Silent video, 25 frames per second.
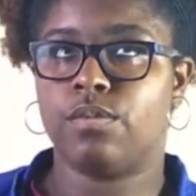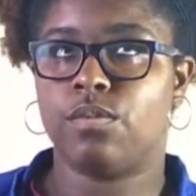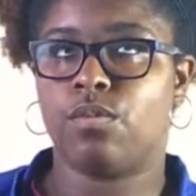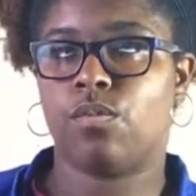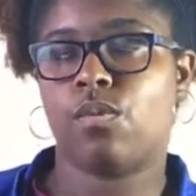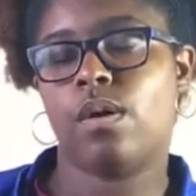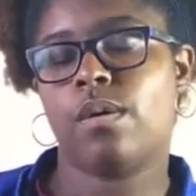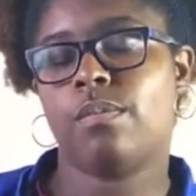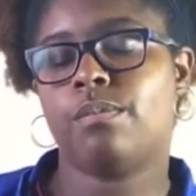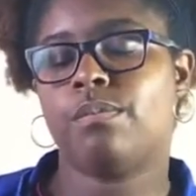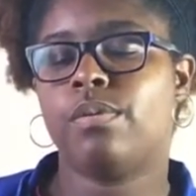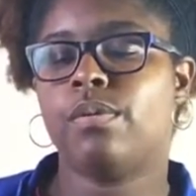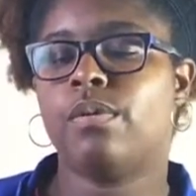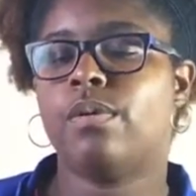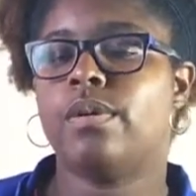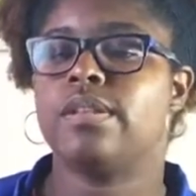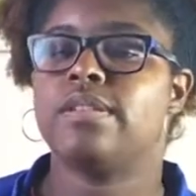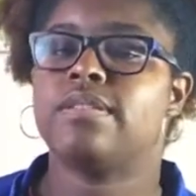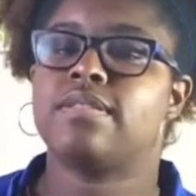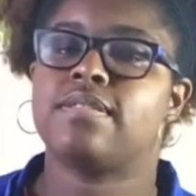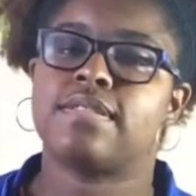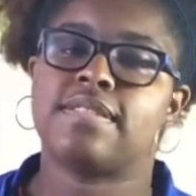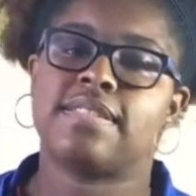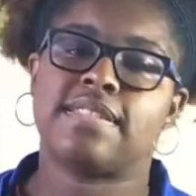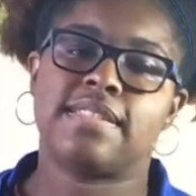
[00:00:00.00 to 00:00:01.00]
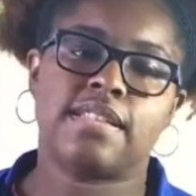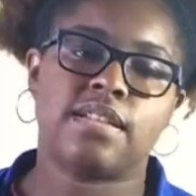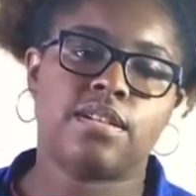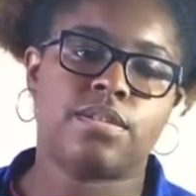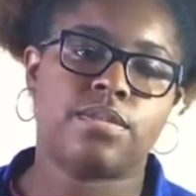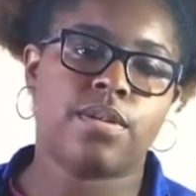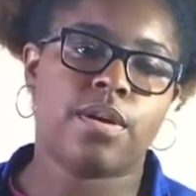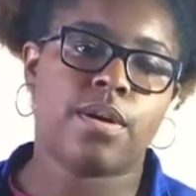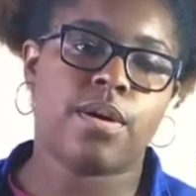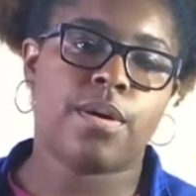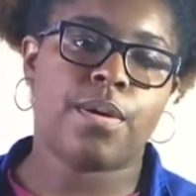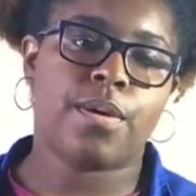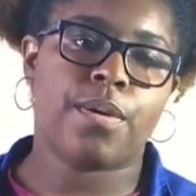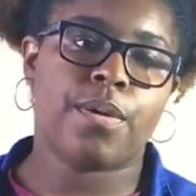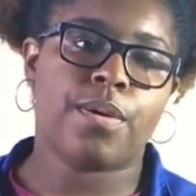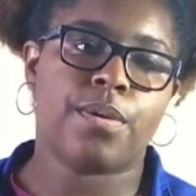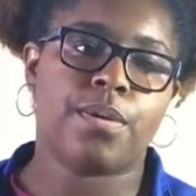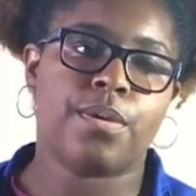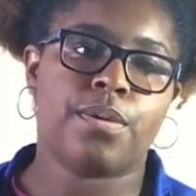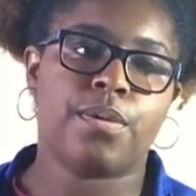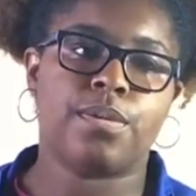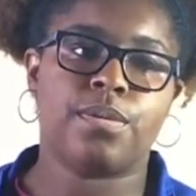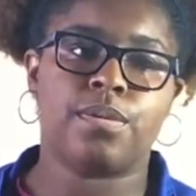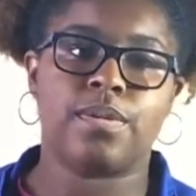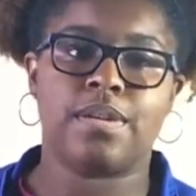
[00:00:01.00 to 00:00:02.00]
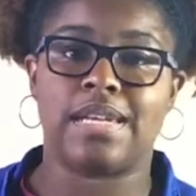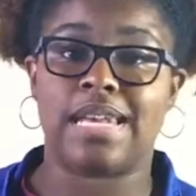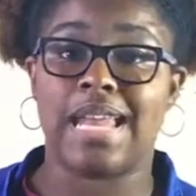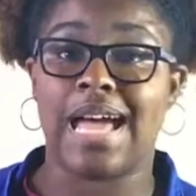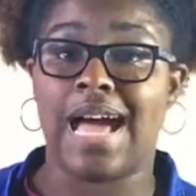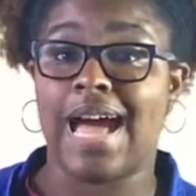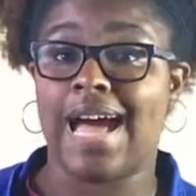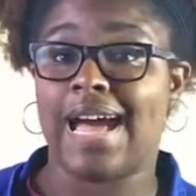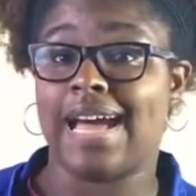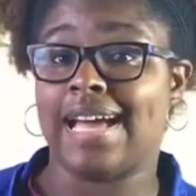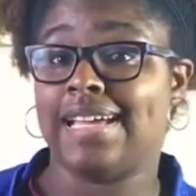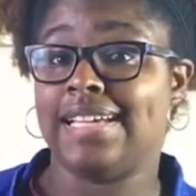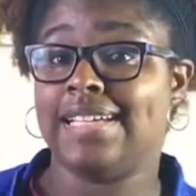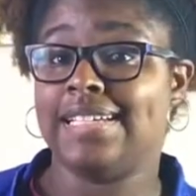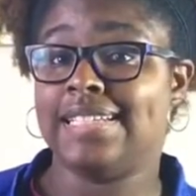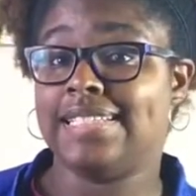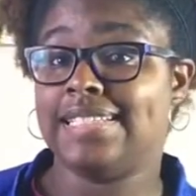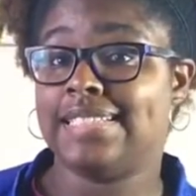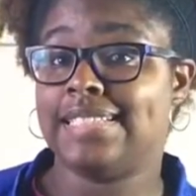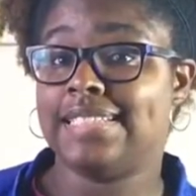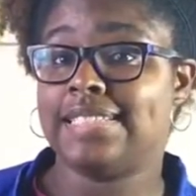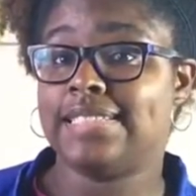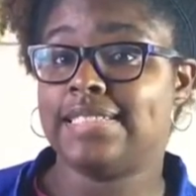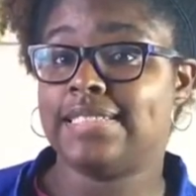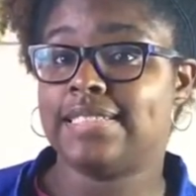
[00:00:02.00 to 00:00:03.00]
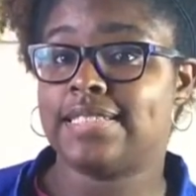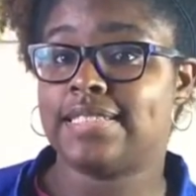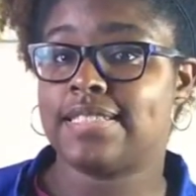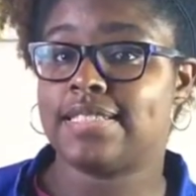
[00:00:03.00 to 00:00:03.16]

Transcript: 1.090